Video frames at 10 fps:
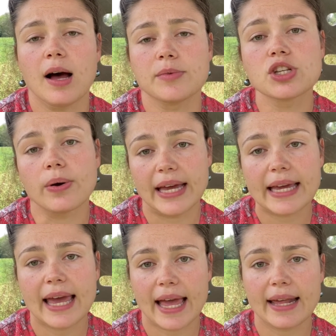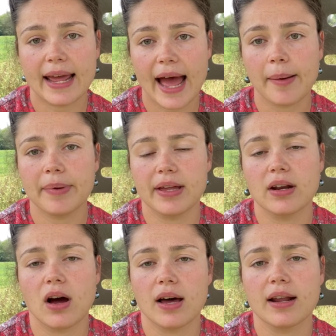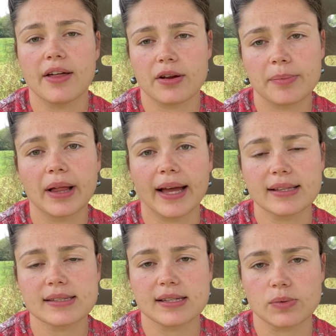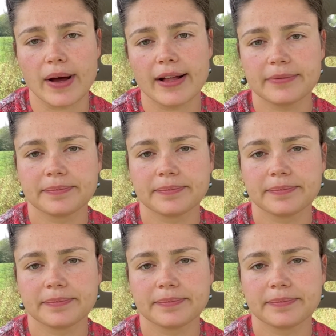So it can happen on other plants as well.